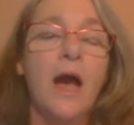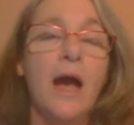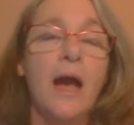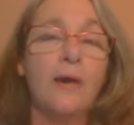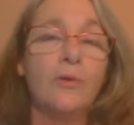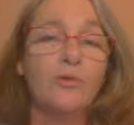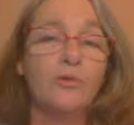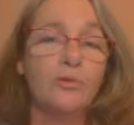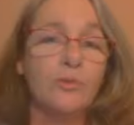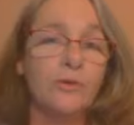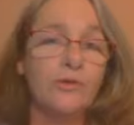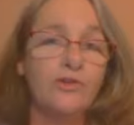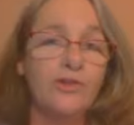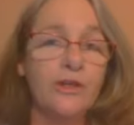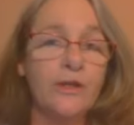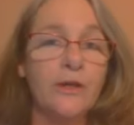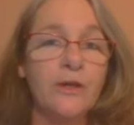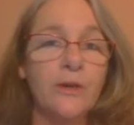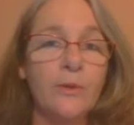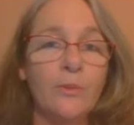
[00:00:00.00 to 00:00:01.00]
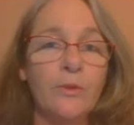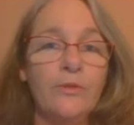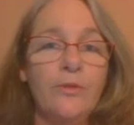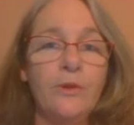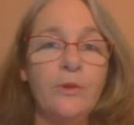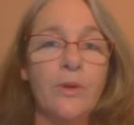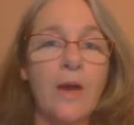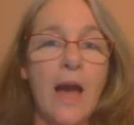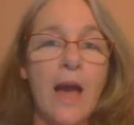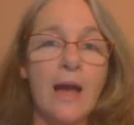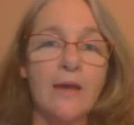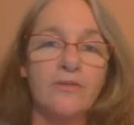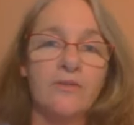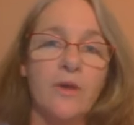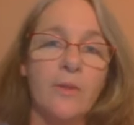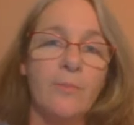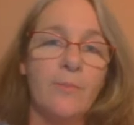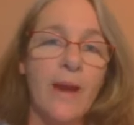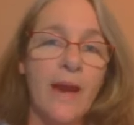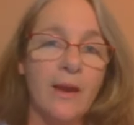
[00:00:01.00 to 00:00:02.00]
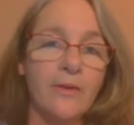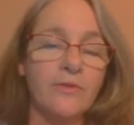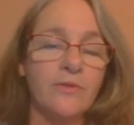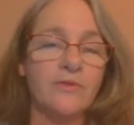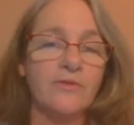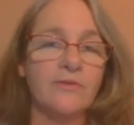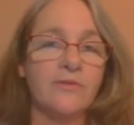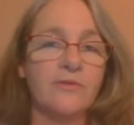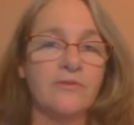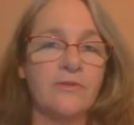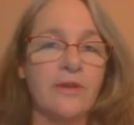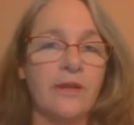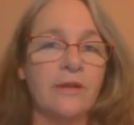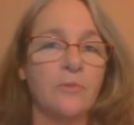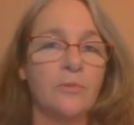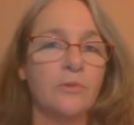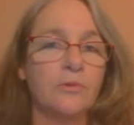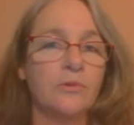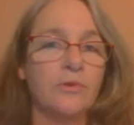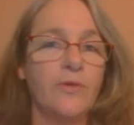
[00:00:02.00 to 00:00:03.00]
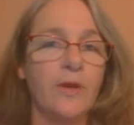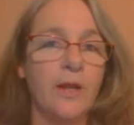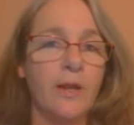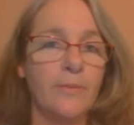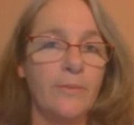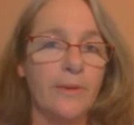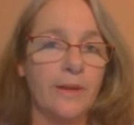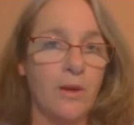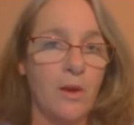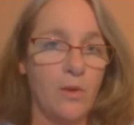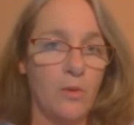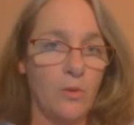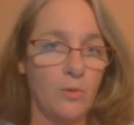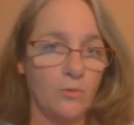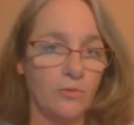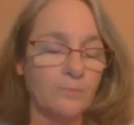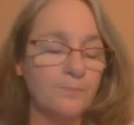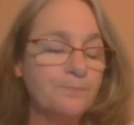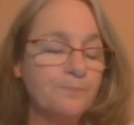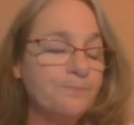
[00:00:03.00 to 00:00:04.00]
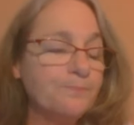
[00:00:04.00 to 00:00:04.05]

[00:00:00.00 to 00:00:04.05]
I was sharing with you guys about the Sustainable Development Goals.